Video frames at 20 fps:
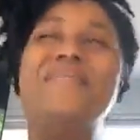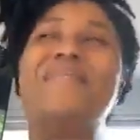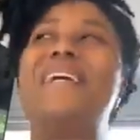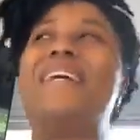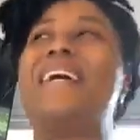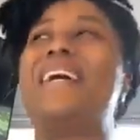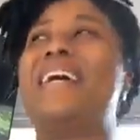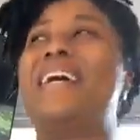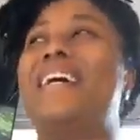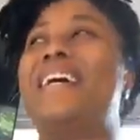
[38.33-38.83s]

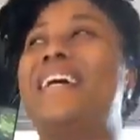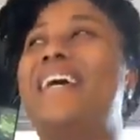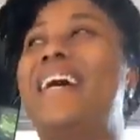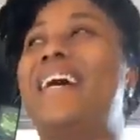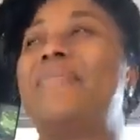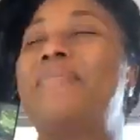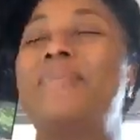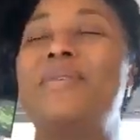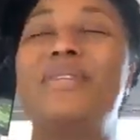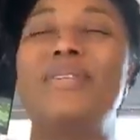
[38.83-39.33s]
But
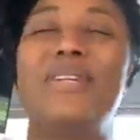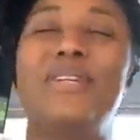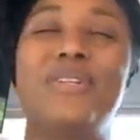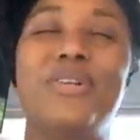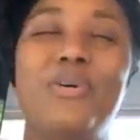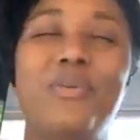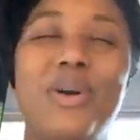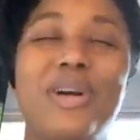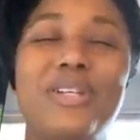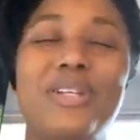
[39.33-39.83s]
I
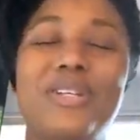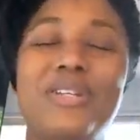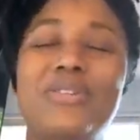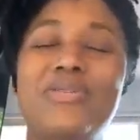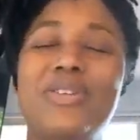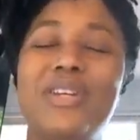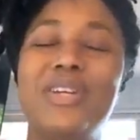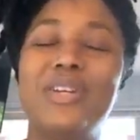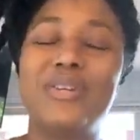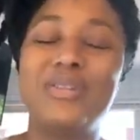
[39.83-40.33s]
appreciate y'all watching
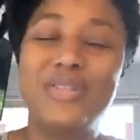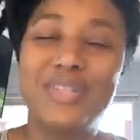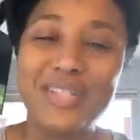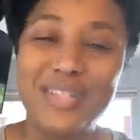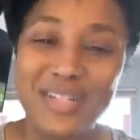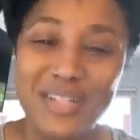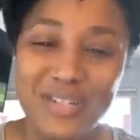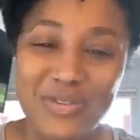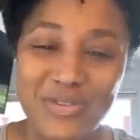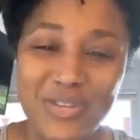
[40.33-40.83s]
these videos.
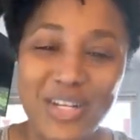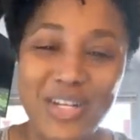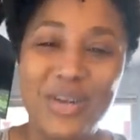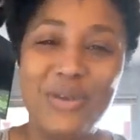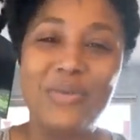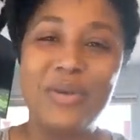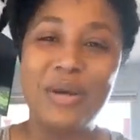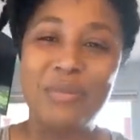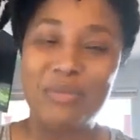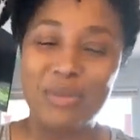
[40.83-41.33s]
This is
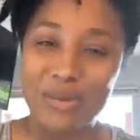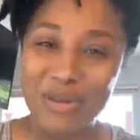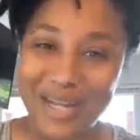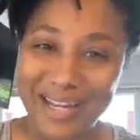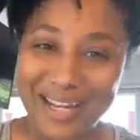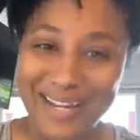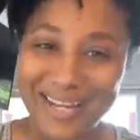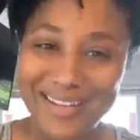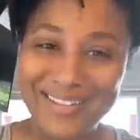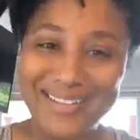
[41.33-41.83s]
video
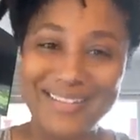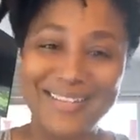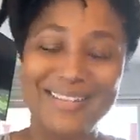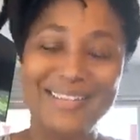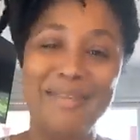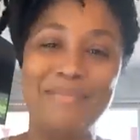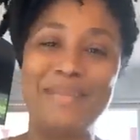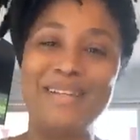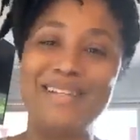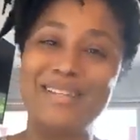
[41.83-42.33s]
number
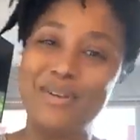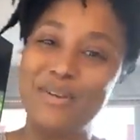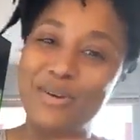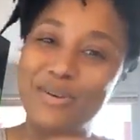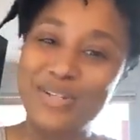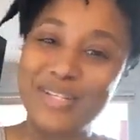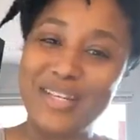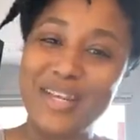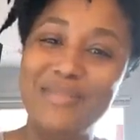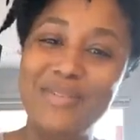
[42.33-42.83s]
8. That means
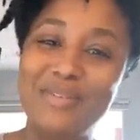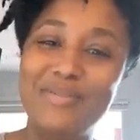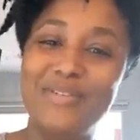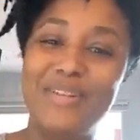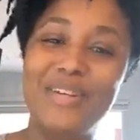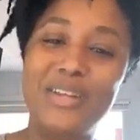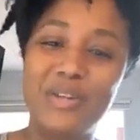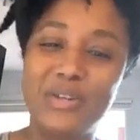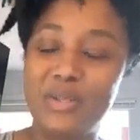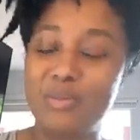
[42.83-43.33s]
there are 7
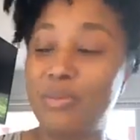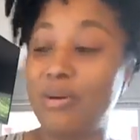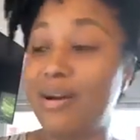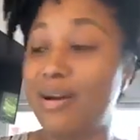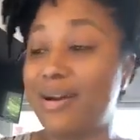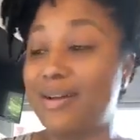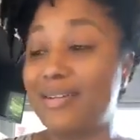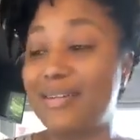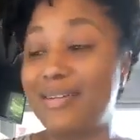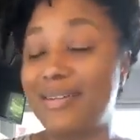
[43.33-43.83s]
videos
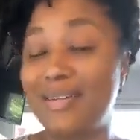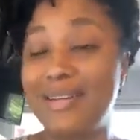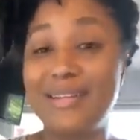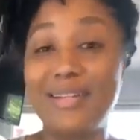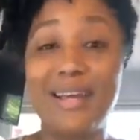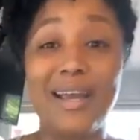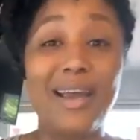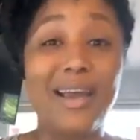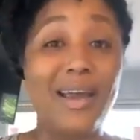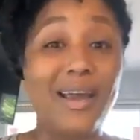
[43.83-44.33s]
prior to
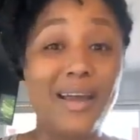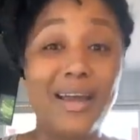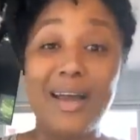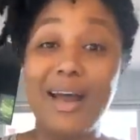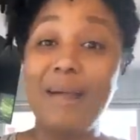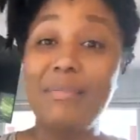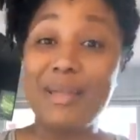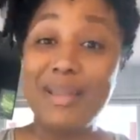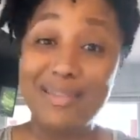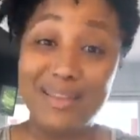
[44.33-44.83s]
this.
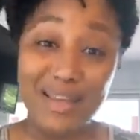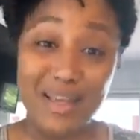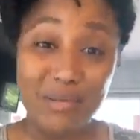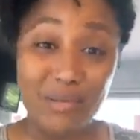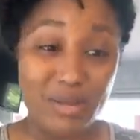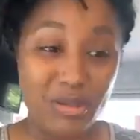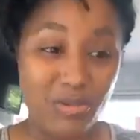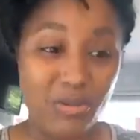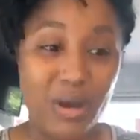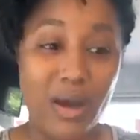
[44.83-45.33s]
Common
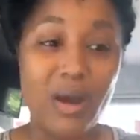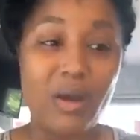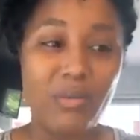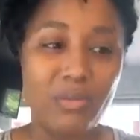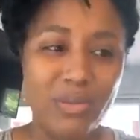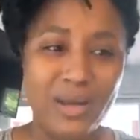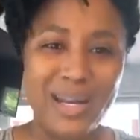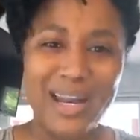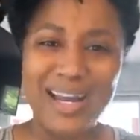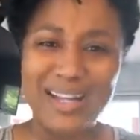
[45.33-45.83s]
themes
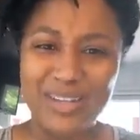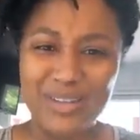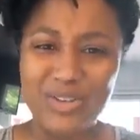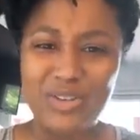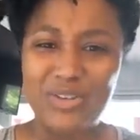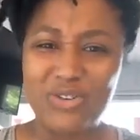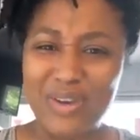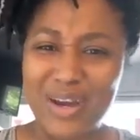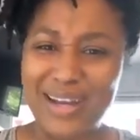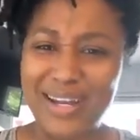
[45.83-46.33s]
throughout, but I
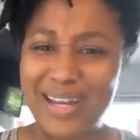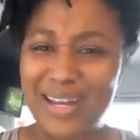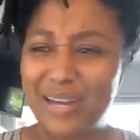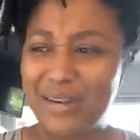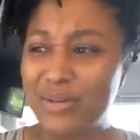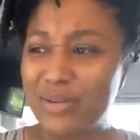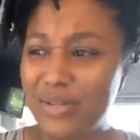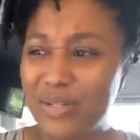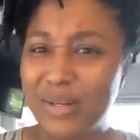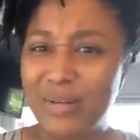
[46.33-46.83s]
usually try to
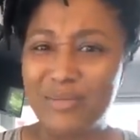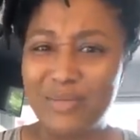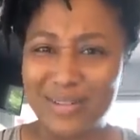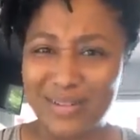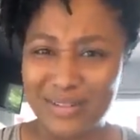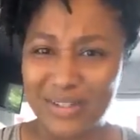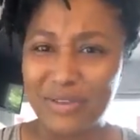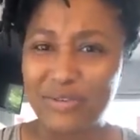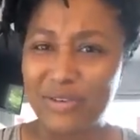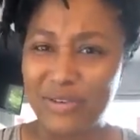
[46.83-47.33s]
hit on
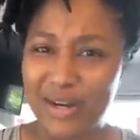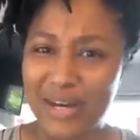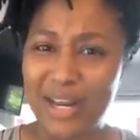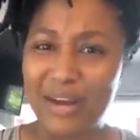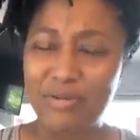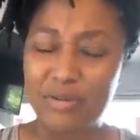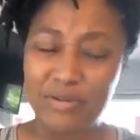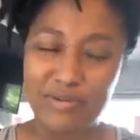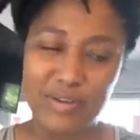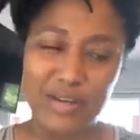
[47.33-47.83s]
something different
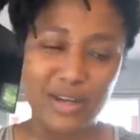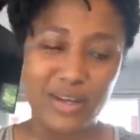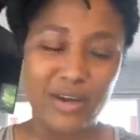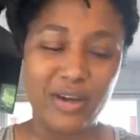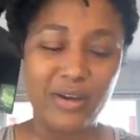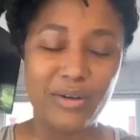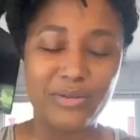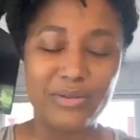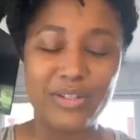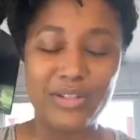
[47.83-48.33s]
every
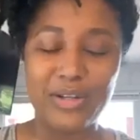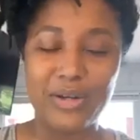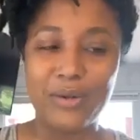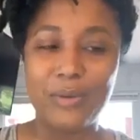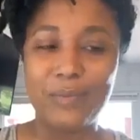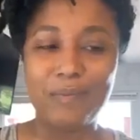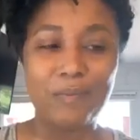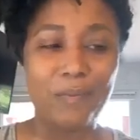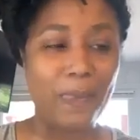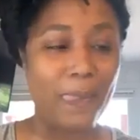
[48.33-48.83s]
video.
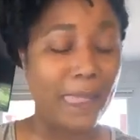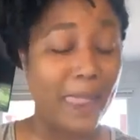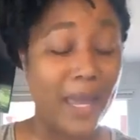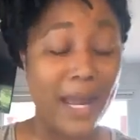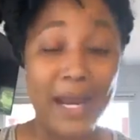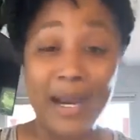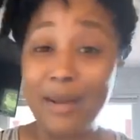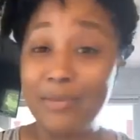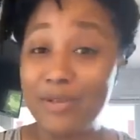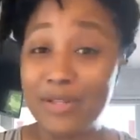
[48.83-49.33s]
So,
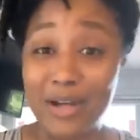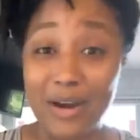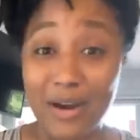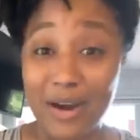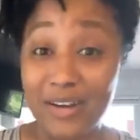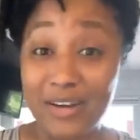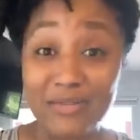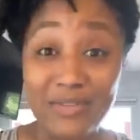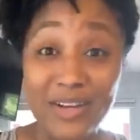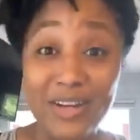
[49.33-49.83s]
and I'm
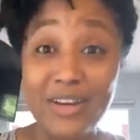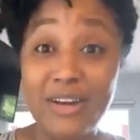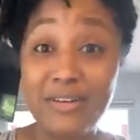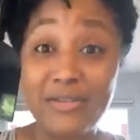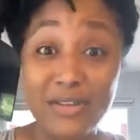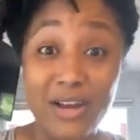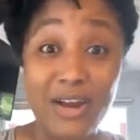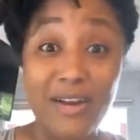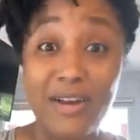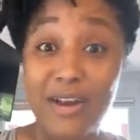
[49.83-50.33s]
sorry, the
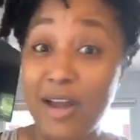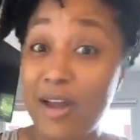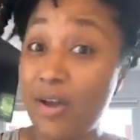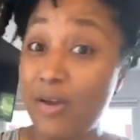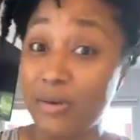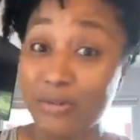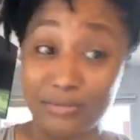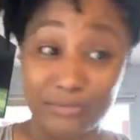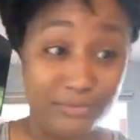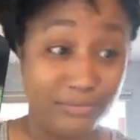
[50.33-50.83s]
videos are
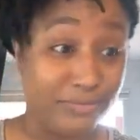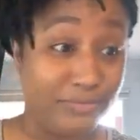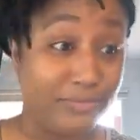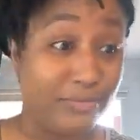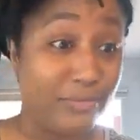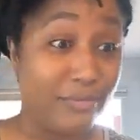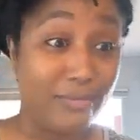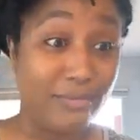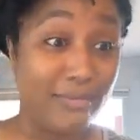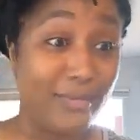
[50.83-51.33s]
long.
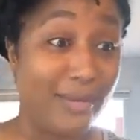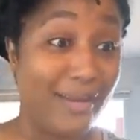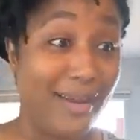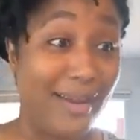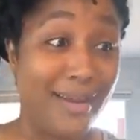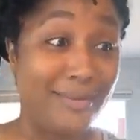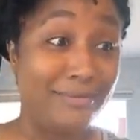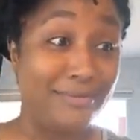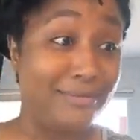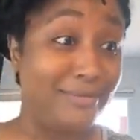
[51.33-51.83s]

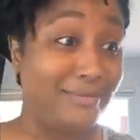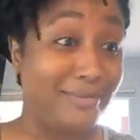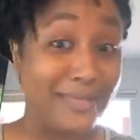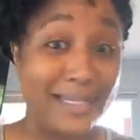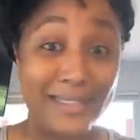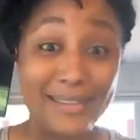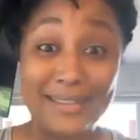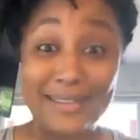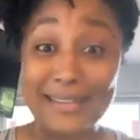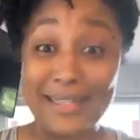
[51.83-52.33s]

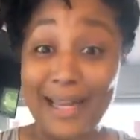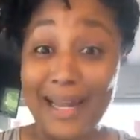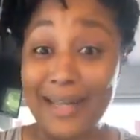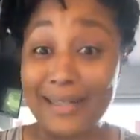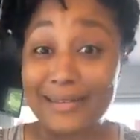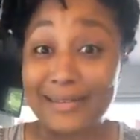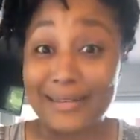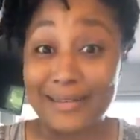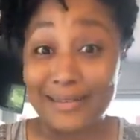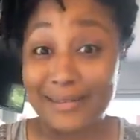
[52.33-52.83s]
That's just the
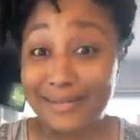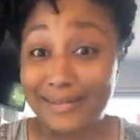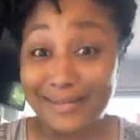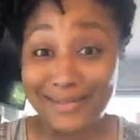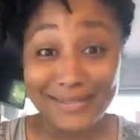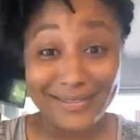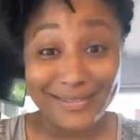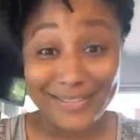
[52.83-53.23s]
answer.